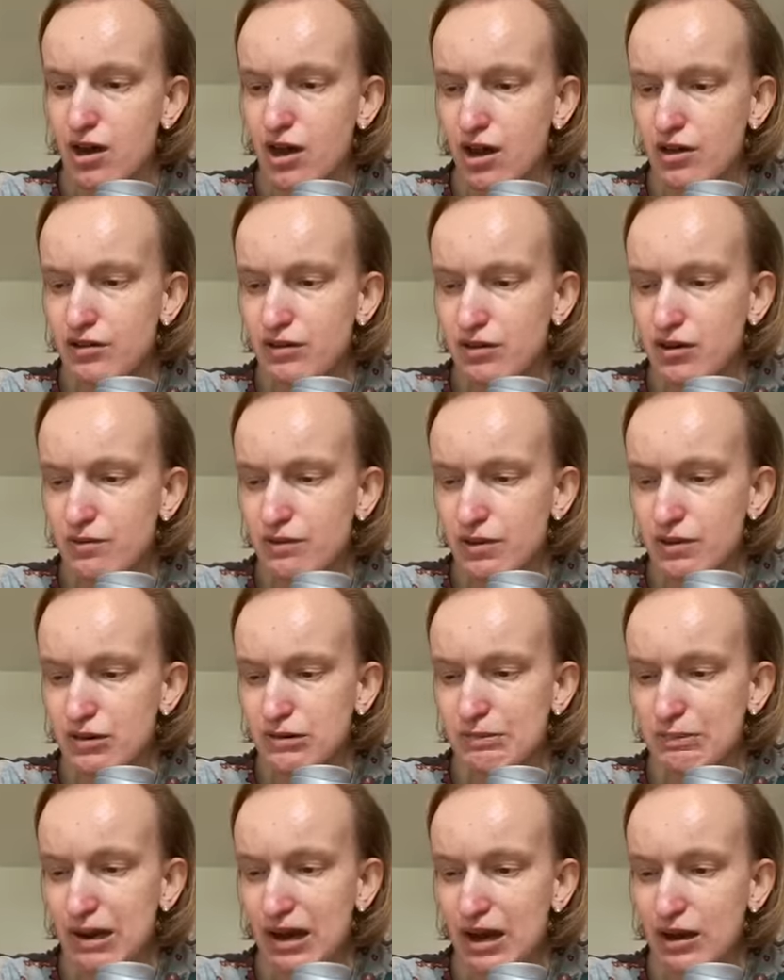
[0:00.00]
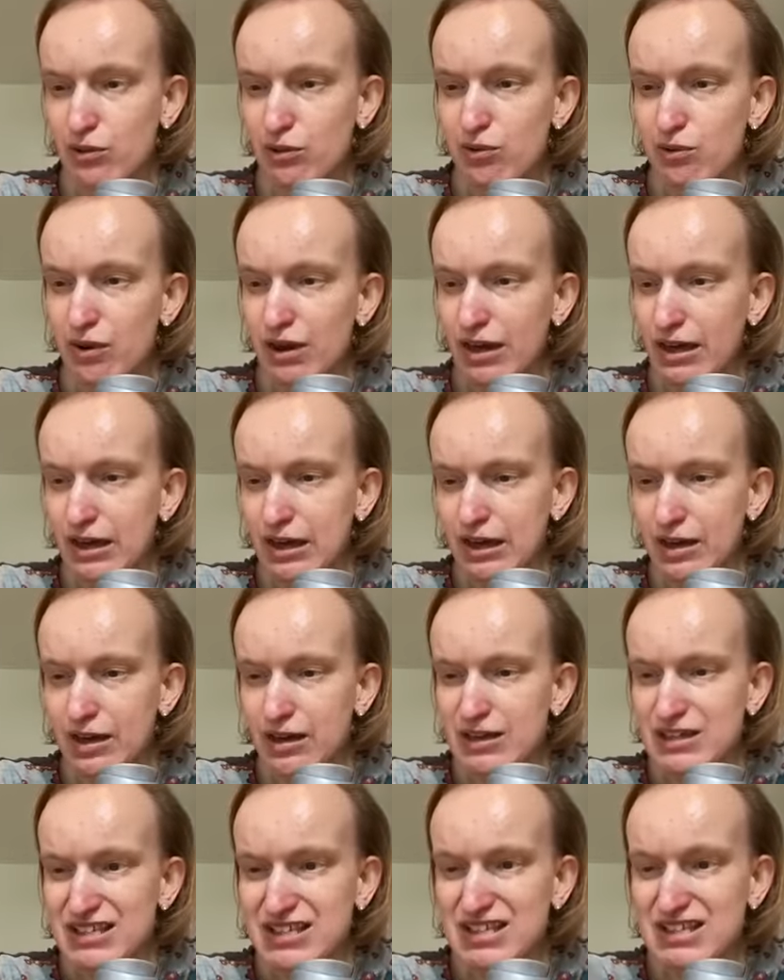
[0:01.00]
I don't know whether it's black or like
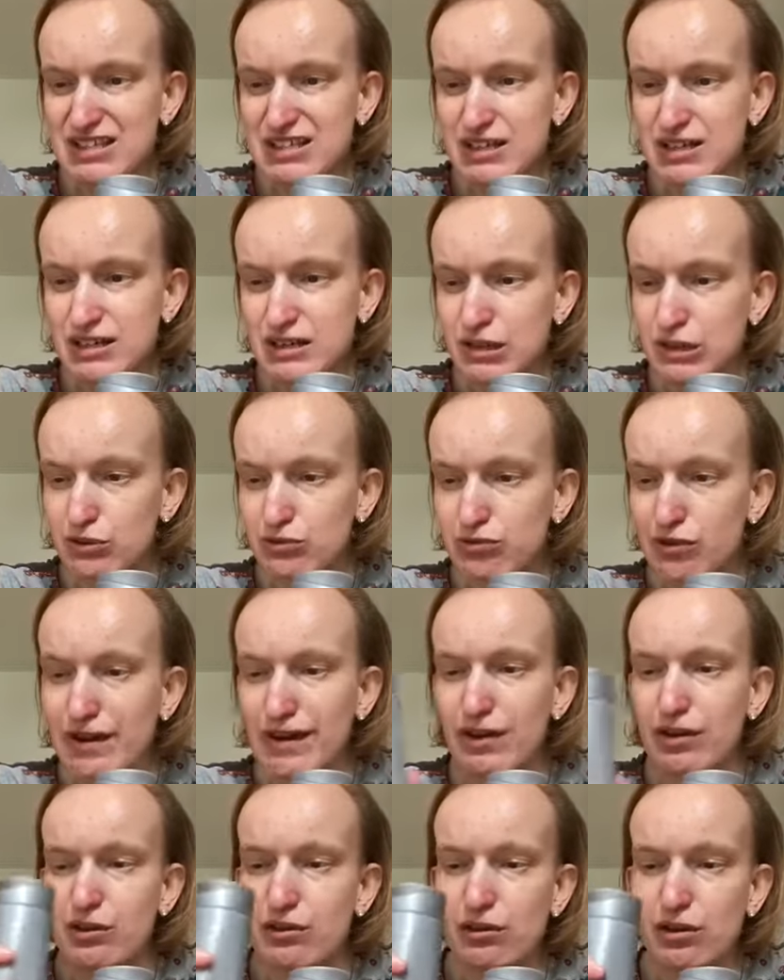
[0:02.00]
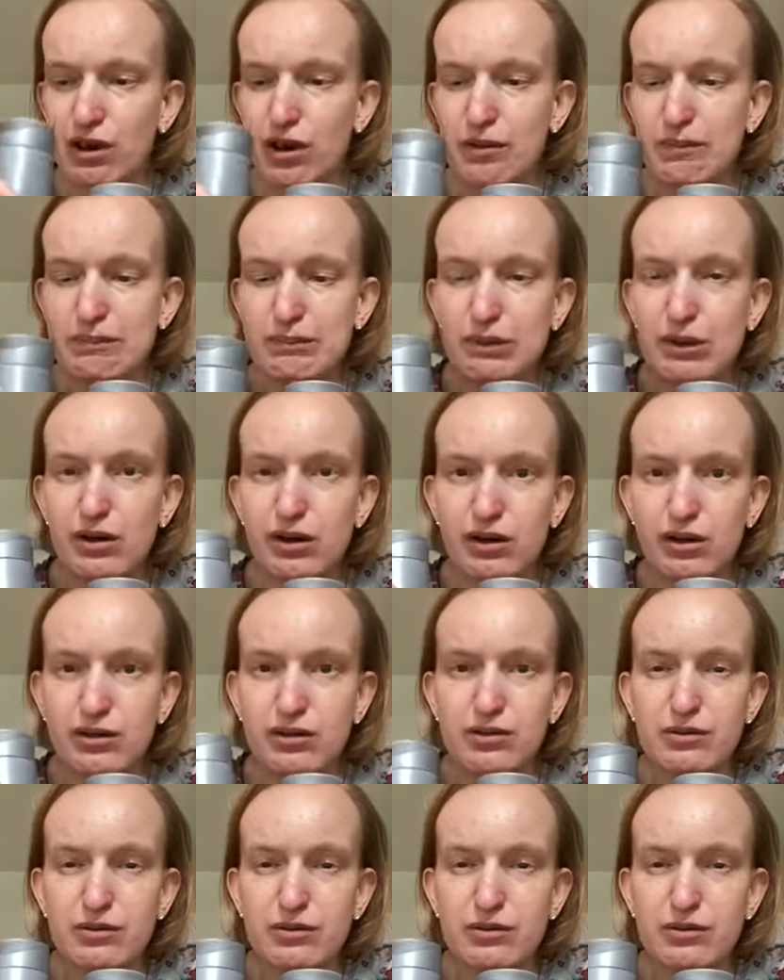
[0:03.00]
a steely grey colour, but